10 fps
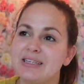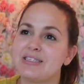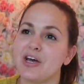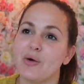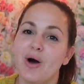
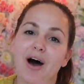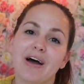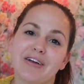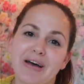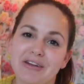So
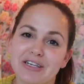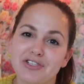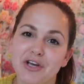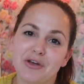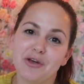I don't have any to
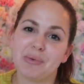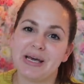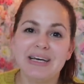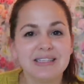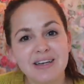show you, but
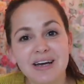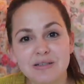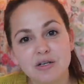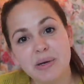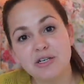here's a
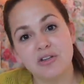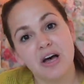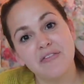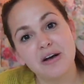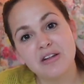nice little picture
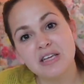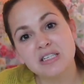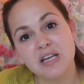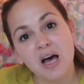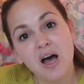that I found on the
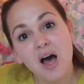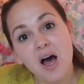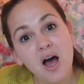internet.